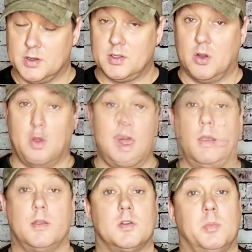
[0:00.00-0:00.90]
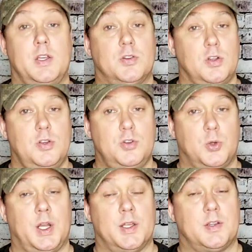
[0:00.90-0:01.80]
So make sure you
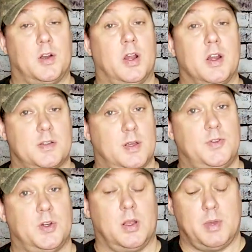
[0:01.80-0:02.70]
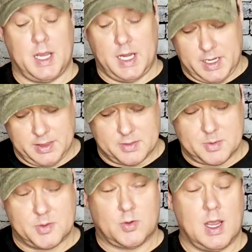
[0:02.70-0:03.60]
join us on our airsoft journey by hitting that
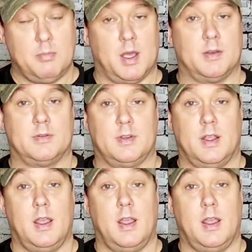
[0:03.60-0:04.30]
subscribe button.